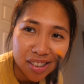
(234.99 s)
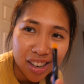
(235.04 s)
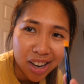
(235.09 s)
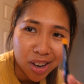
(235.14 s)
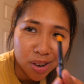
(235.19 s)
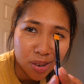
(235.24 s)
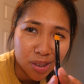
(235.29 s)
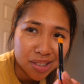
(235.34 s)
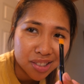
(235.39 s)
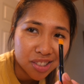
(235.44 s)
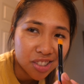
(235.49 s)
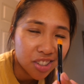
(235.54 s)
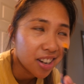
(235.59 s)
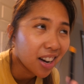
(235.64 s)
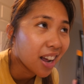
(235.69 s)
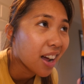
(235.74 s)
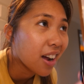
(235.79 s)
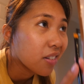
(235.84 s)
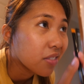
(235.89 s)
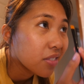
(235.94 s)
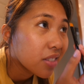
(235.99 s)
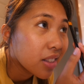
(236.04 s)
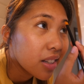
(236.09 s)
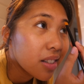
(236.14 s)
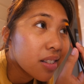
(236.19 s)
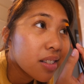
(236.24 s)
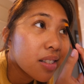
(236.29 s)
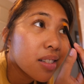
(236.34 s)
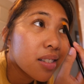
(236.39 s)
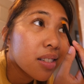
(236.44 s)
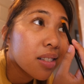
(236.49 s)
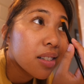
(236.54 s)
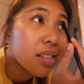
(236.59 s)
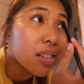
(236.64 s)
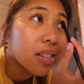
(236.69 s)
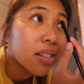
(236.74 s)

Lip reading: I always gotta have this